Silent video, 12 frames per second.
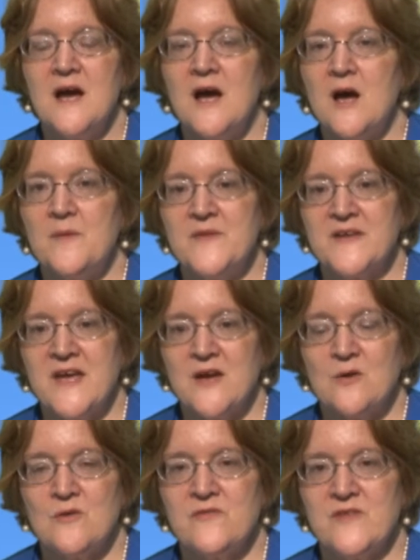the
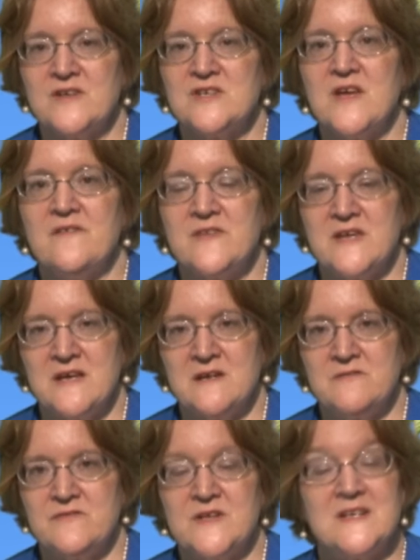care of the
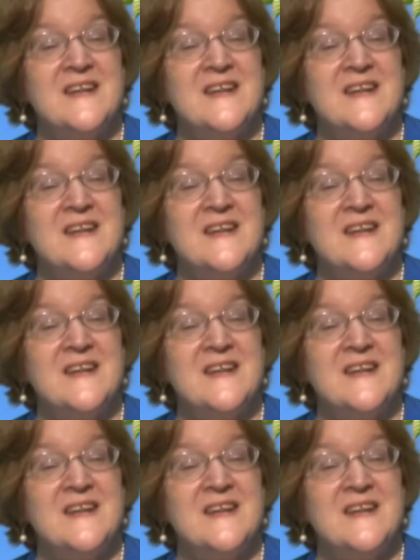infant,